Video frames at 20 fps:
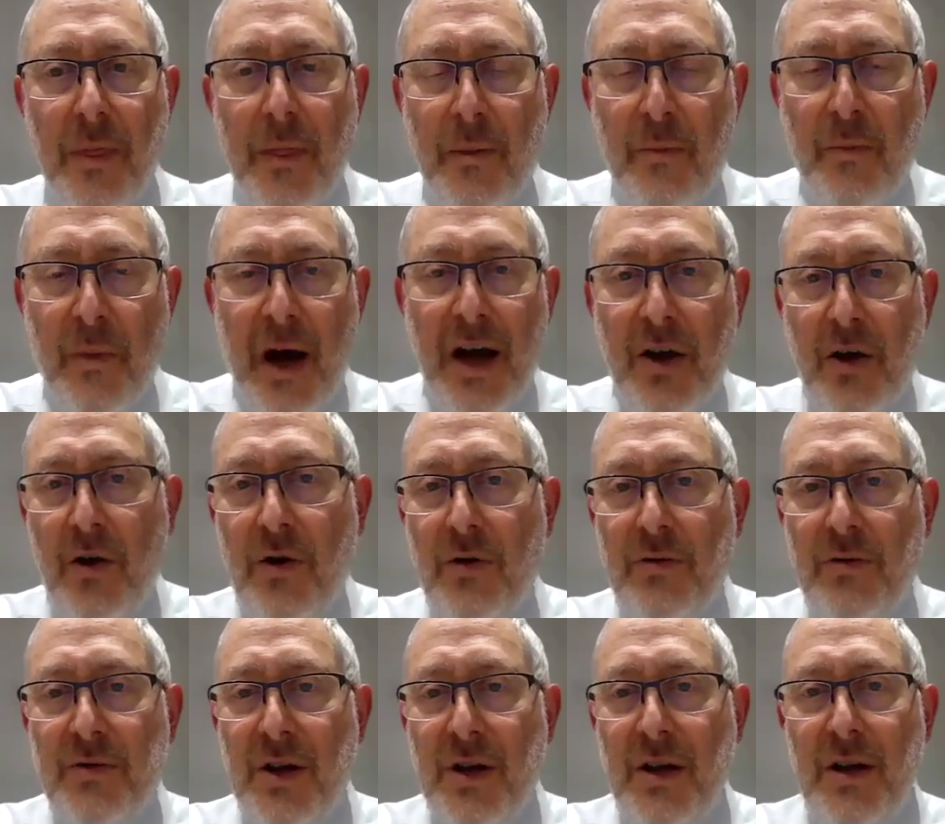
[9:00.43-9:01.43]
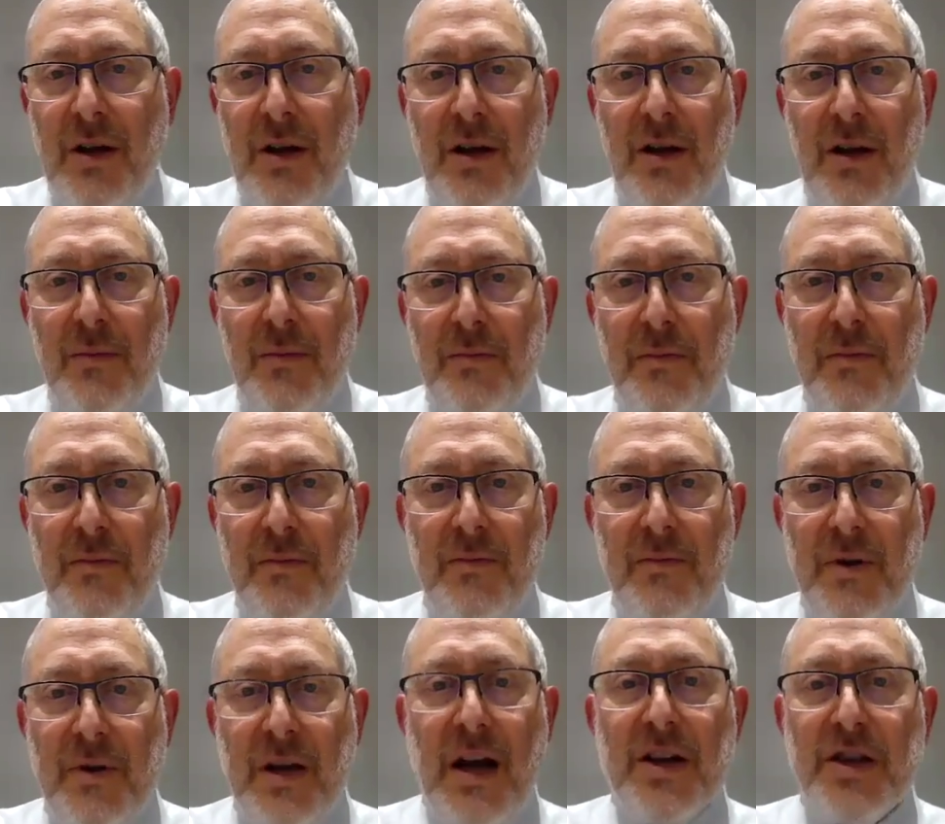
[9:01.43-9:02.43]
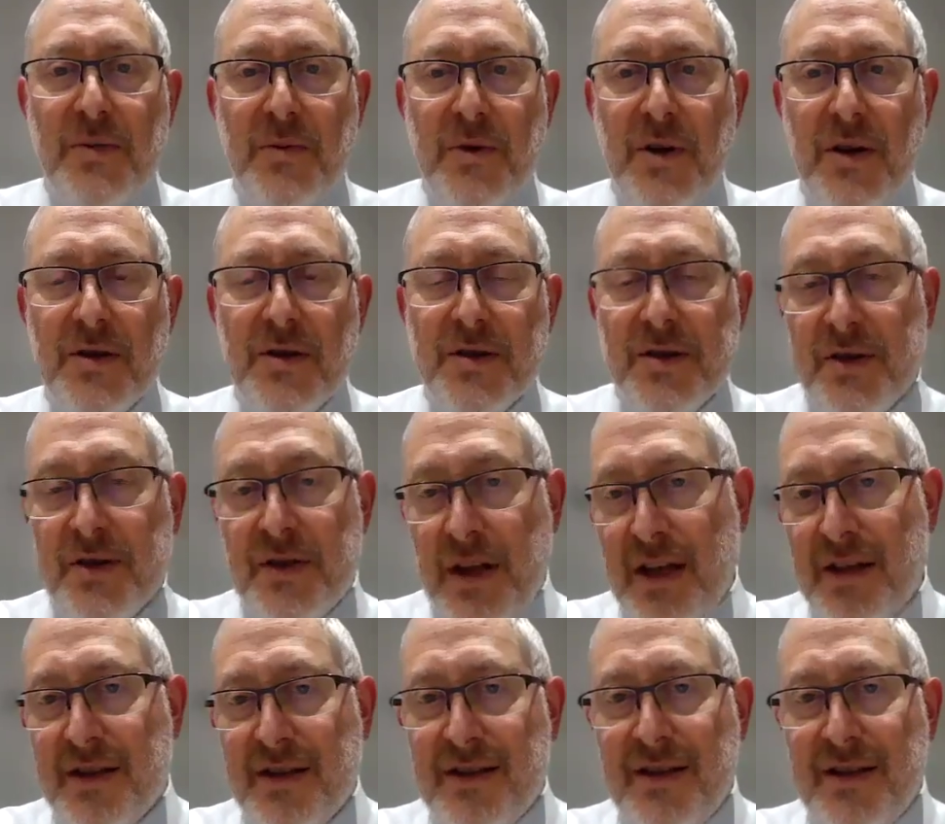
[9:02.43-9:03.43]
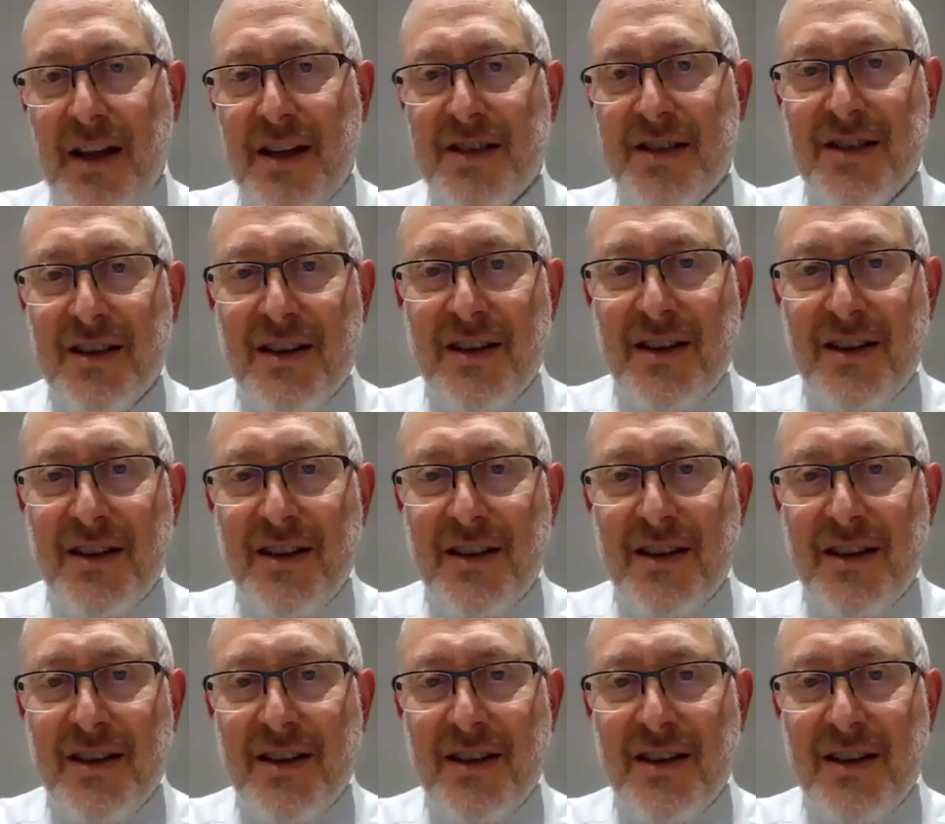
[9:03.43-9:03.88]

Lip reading: My own gashmias, that's